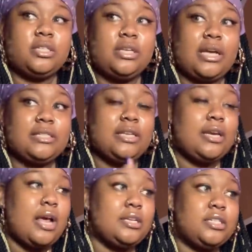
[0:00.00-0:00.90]
Like,
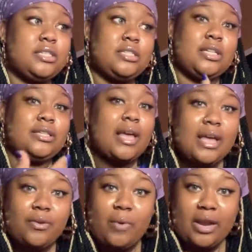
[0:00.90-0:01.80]
technology is the
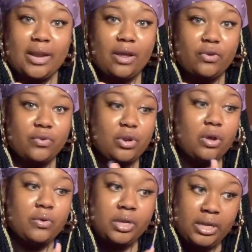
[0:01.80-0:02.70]
thing right now, you know.